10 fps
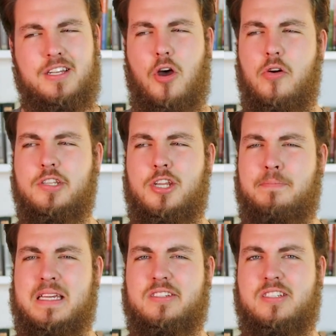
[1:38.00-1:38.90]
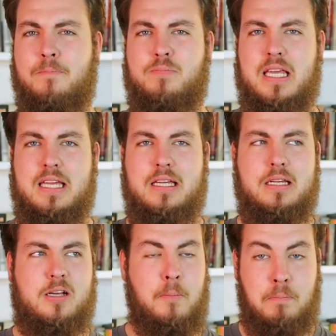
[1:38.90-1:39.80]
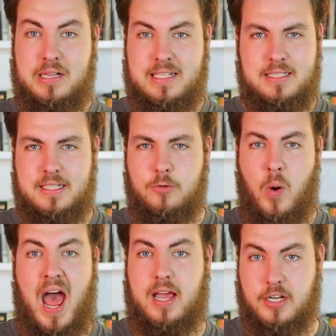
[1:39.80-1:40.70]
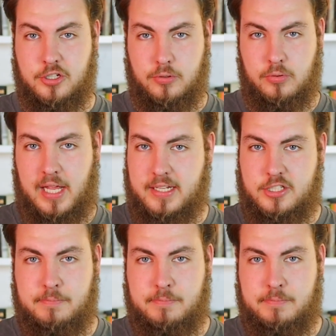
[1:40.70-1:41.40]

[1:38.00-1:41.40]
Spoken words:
it going to be something completely wackadoo like